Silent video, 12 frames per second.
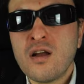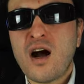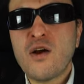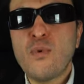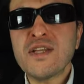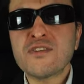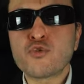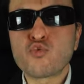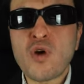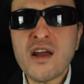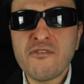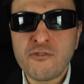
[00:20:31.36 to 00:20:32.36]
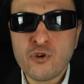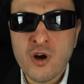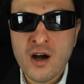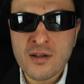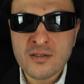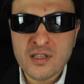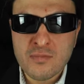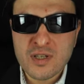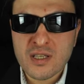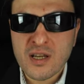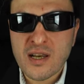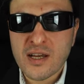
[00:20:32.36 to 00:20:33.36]
I went right through Hans
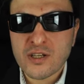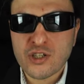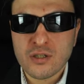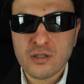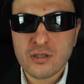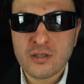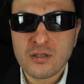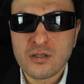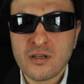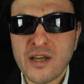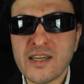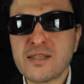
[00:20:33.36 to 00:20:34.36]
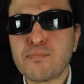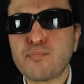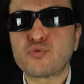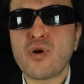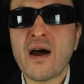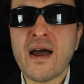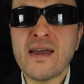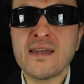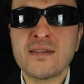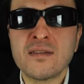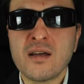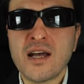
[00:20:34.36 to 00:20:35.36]
Zimmer's collection, his
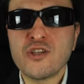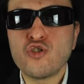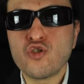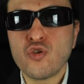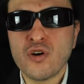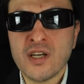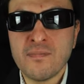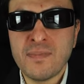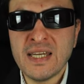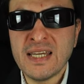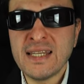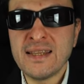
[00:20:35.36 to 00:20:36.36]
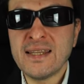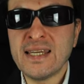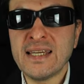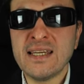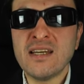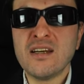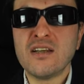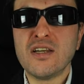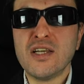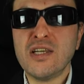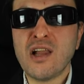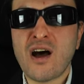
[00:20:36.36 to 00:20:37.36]
pride and joy being the
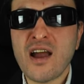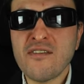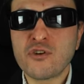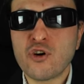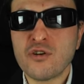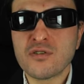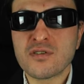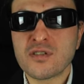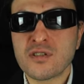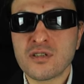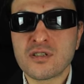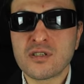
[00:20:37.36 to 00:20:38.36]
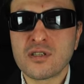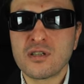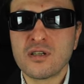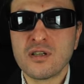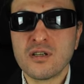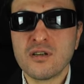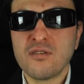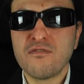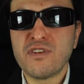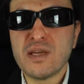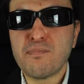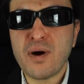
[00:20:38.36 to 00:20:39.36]
live concert
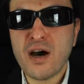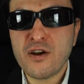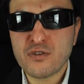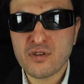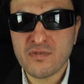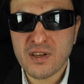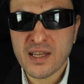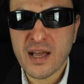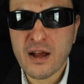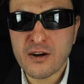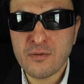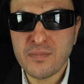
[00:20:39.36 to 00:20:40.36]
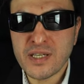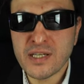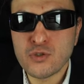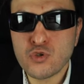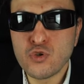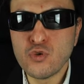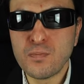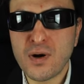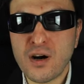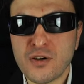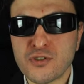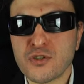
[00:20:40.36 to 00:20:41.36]
for the Pirates of the Caribbean
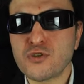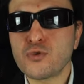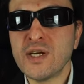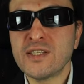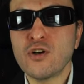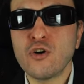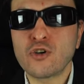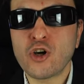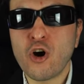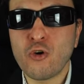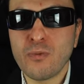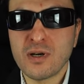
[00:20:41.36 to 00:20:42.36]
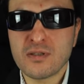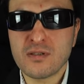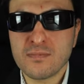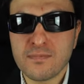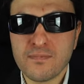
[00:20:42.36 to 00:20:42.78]
two-parter suite on Cobas.